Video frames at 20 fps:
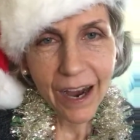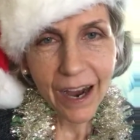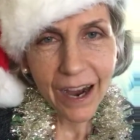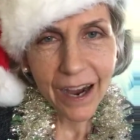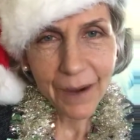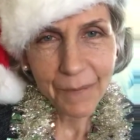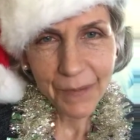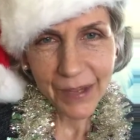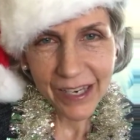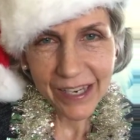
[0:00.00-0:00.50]

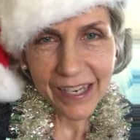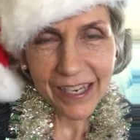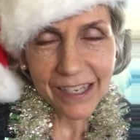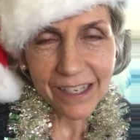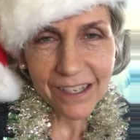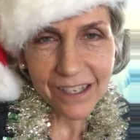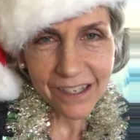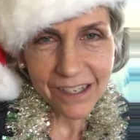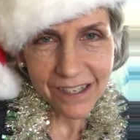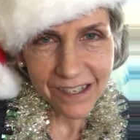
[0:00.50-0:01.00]
Um, they
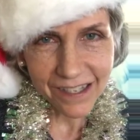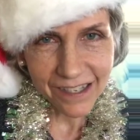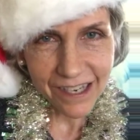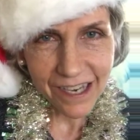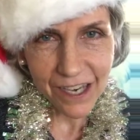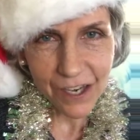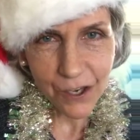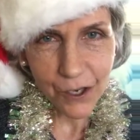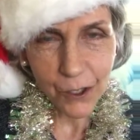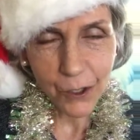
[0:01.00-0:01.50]
need to
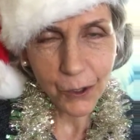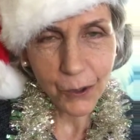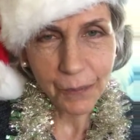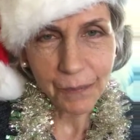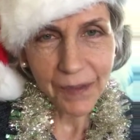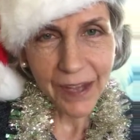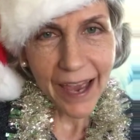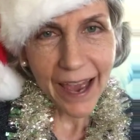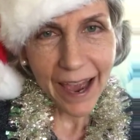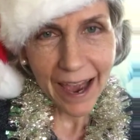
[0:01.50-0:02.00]
see you
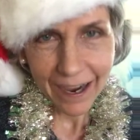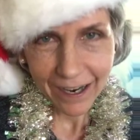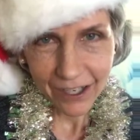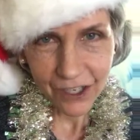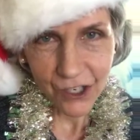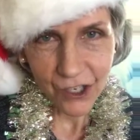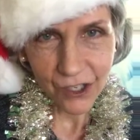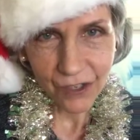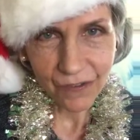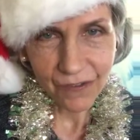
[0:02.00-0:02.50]

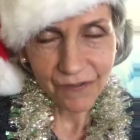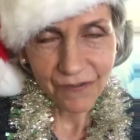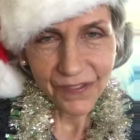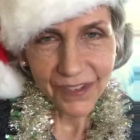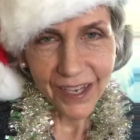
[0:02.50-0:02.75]
active.